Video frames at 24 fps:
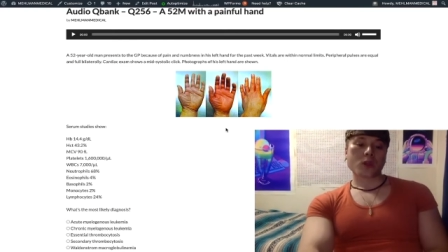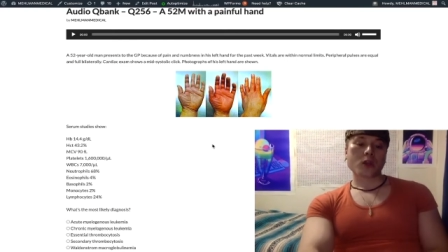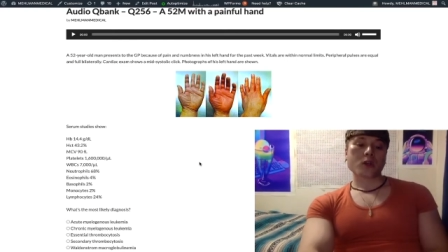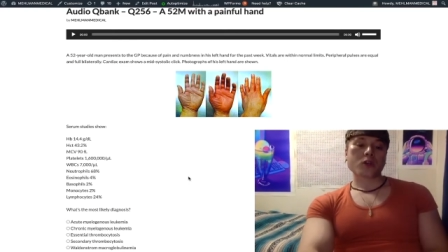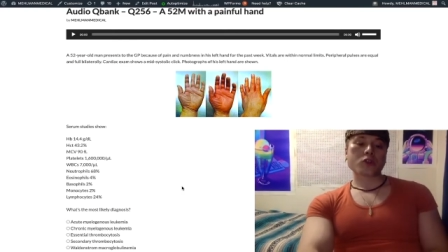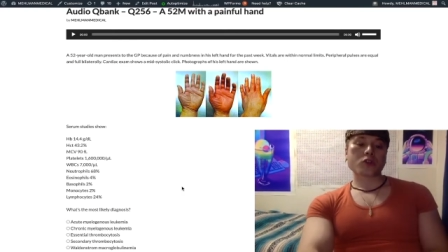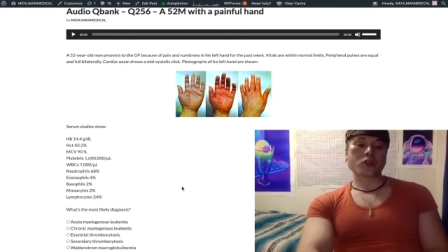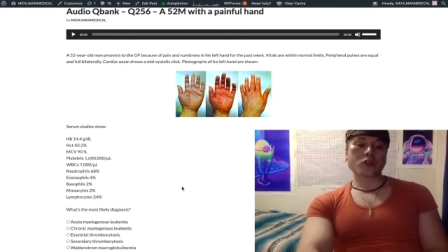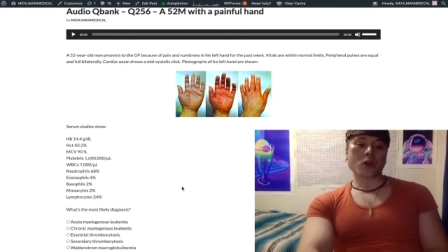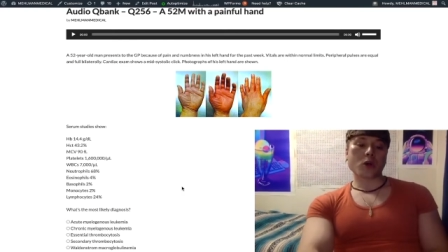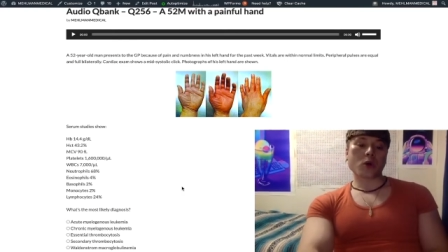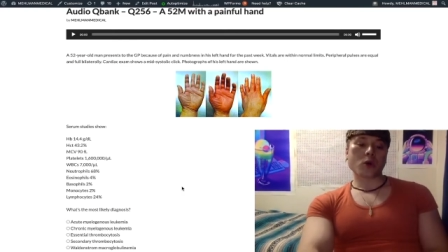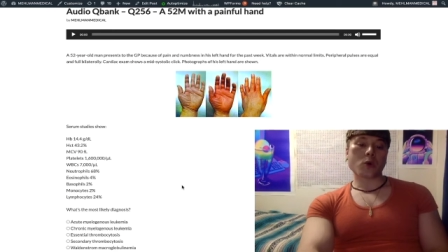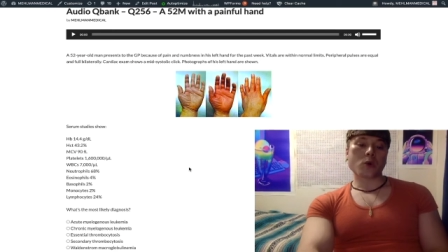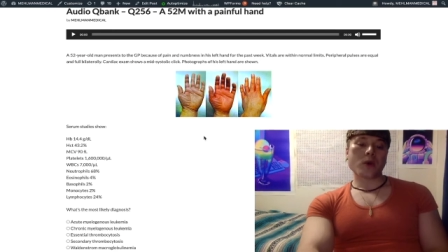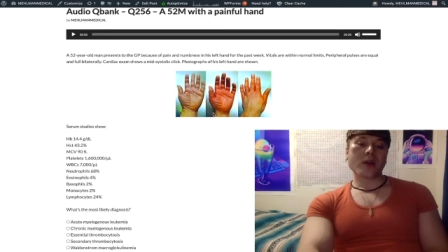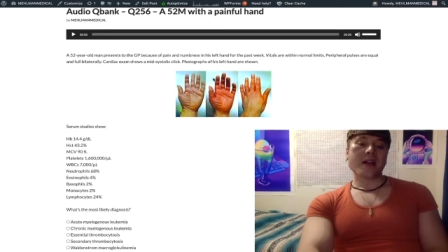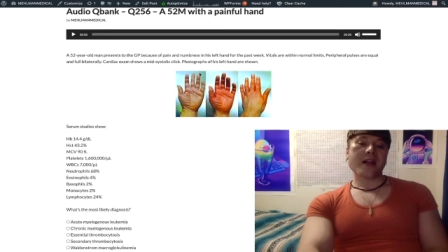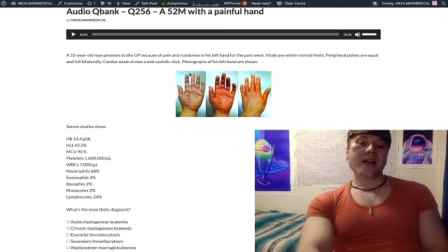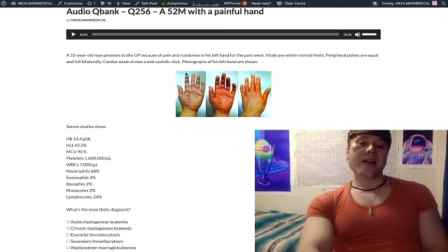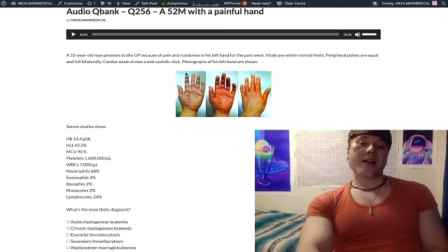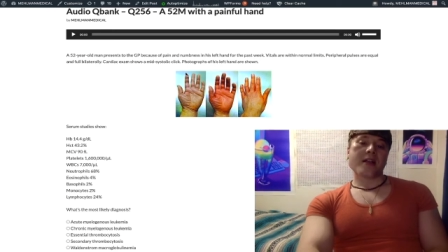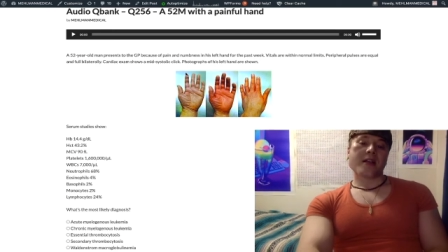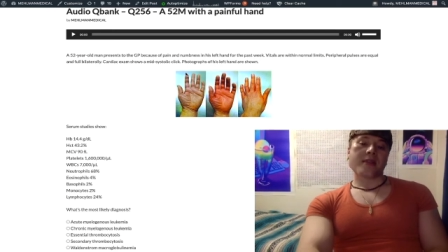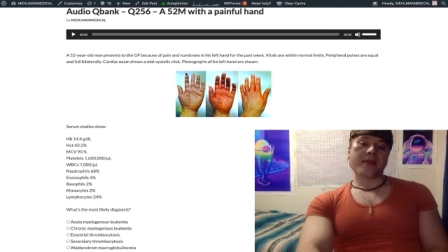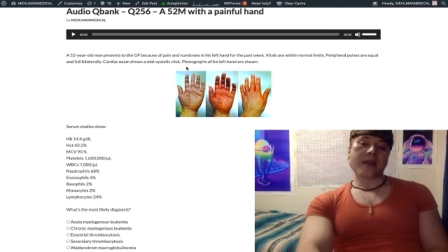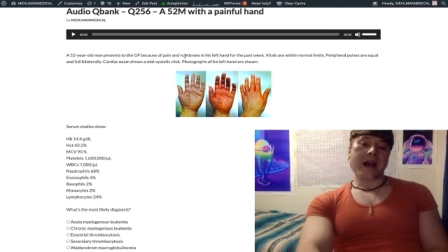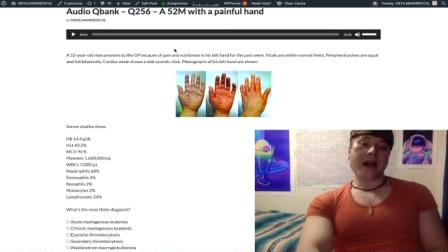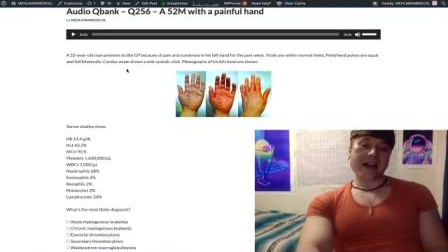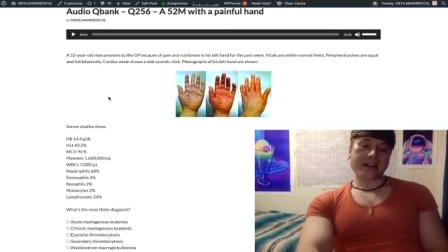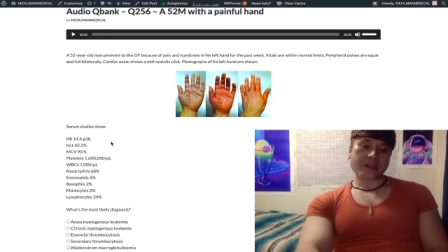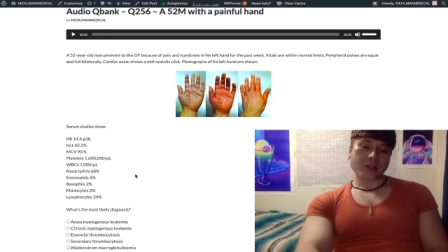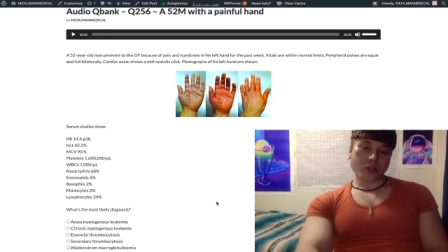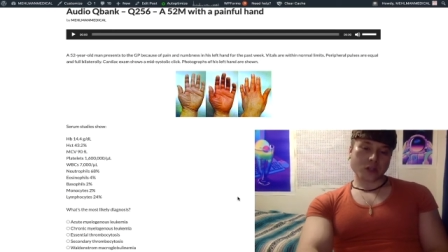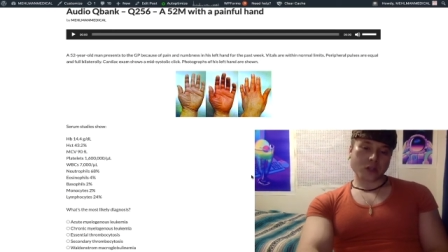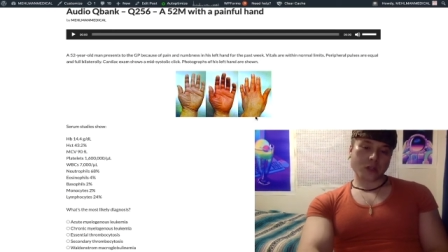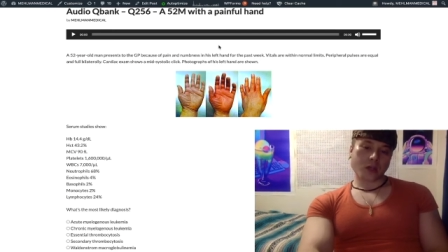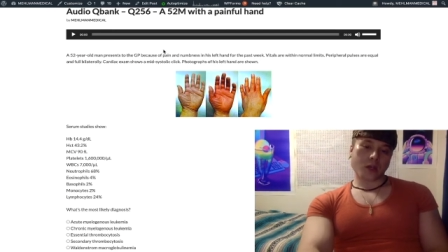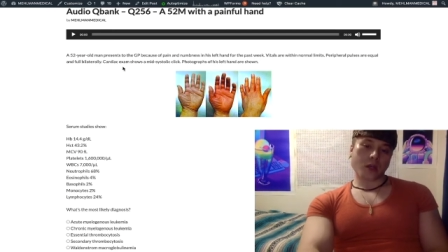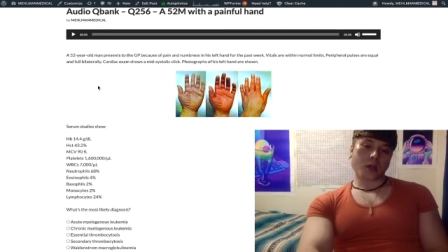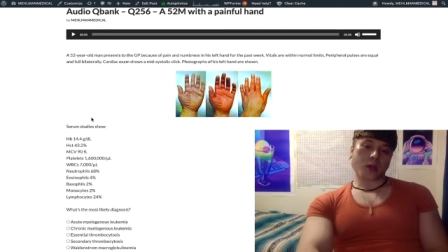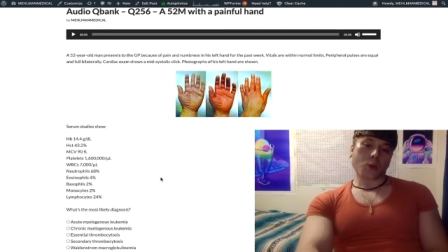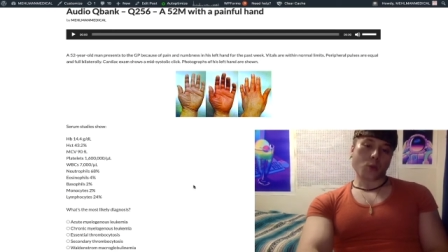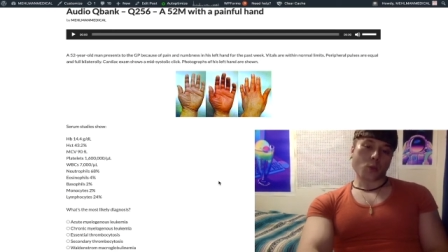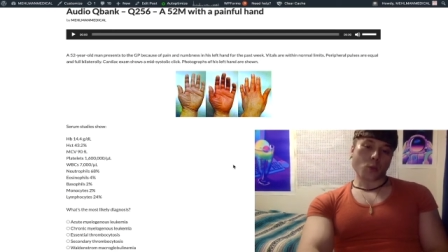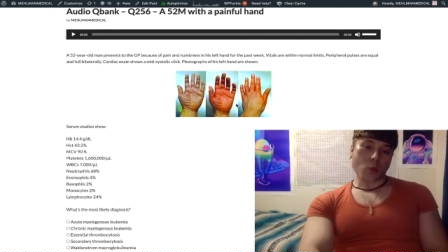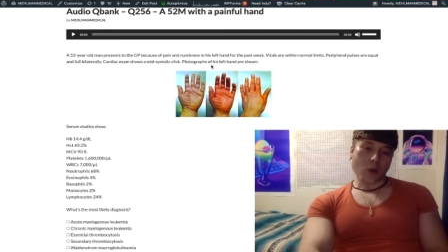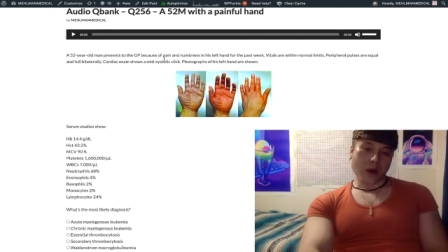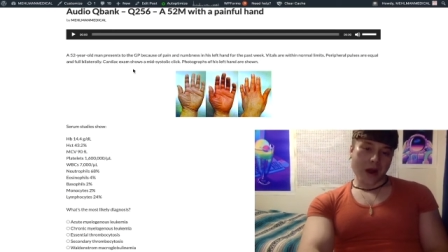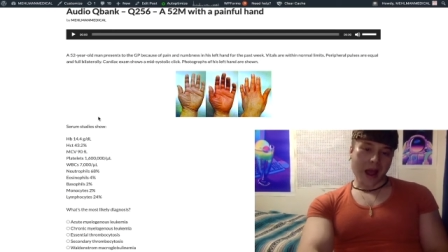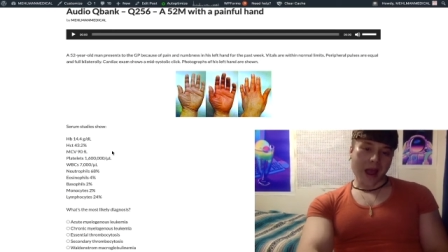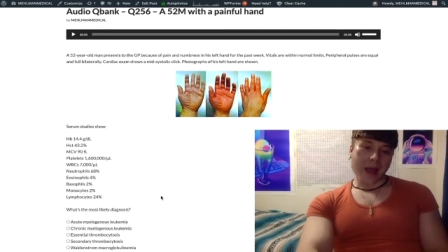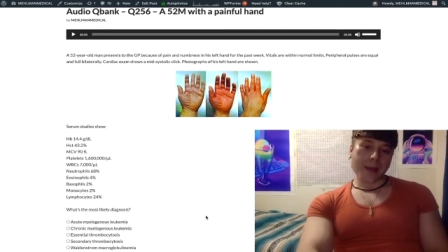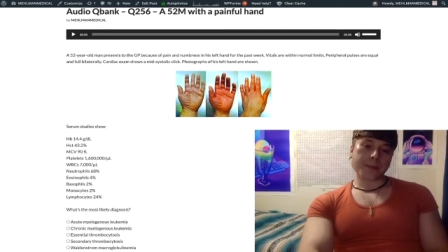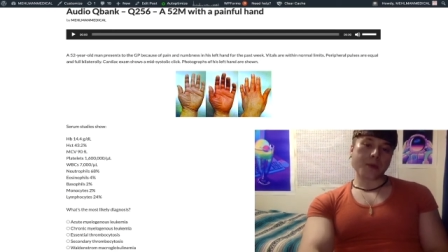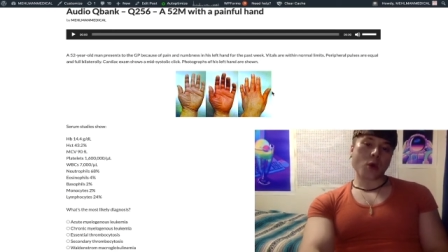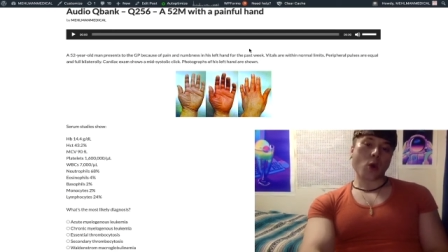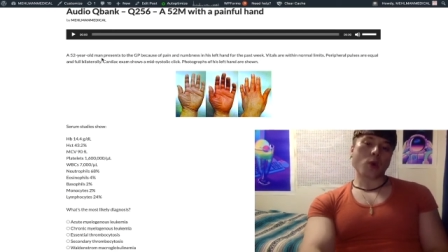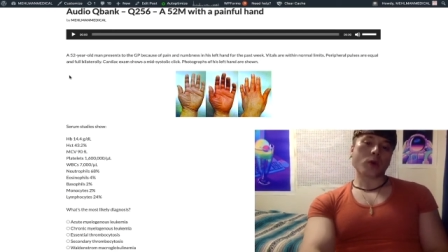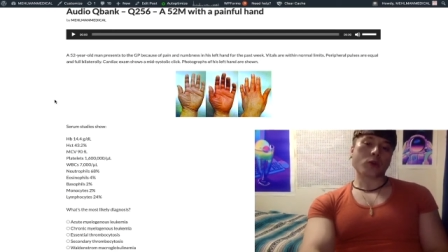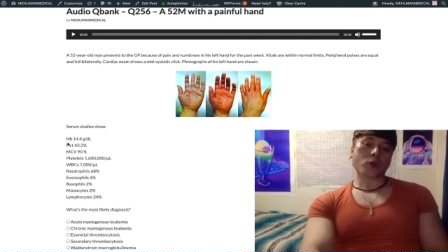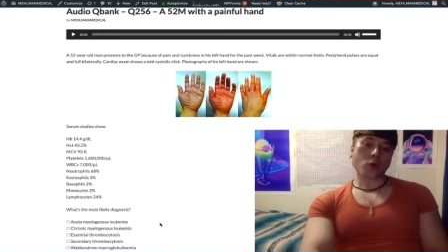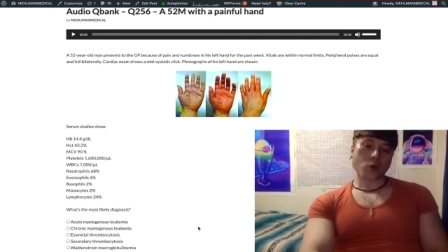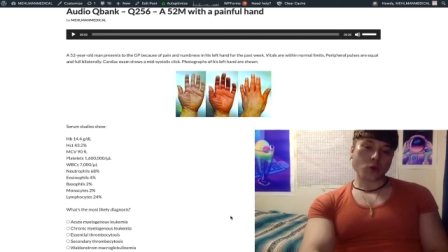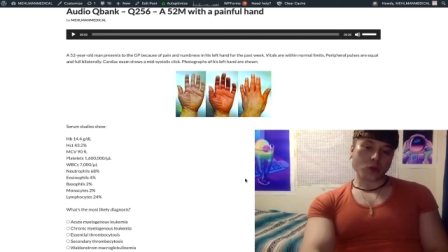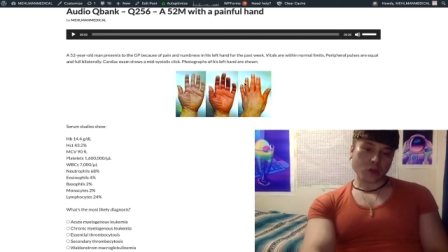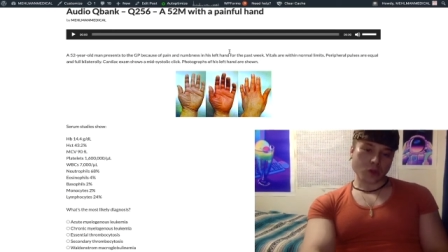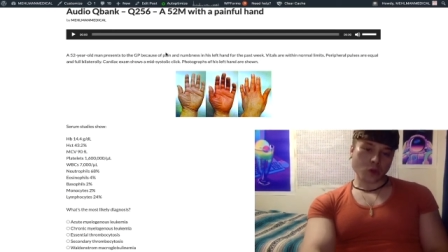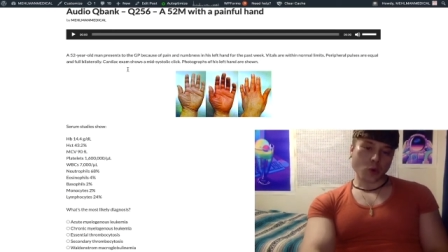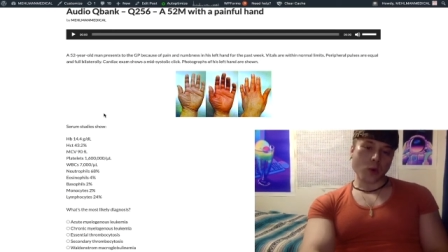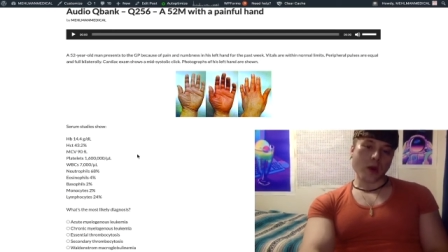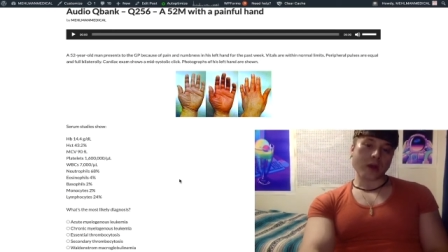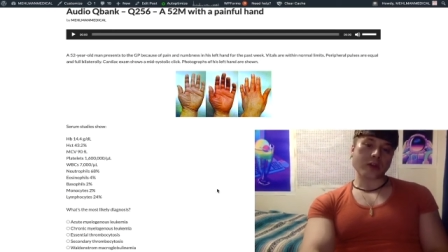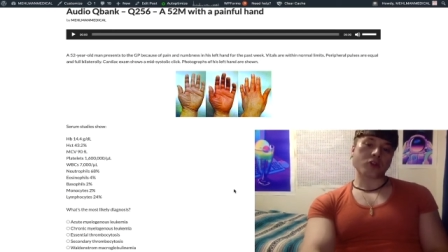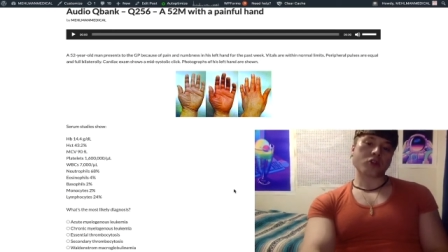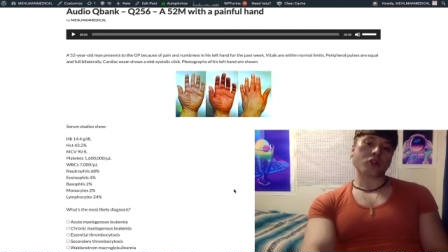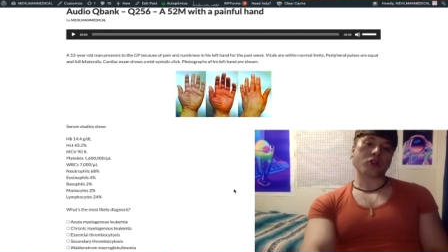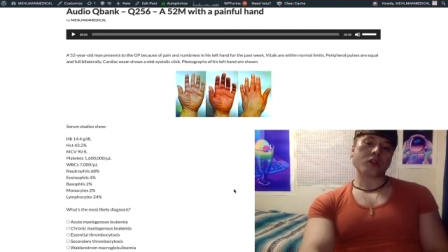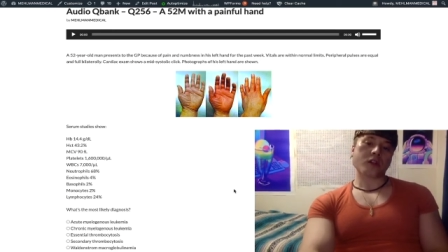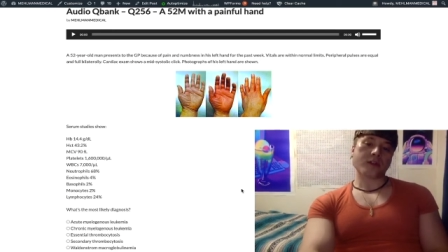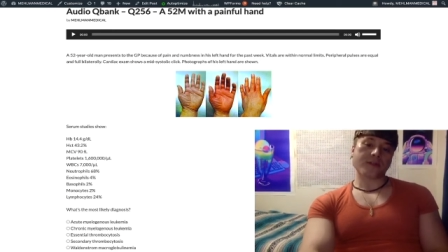So that's when I'm going through this question,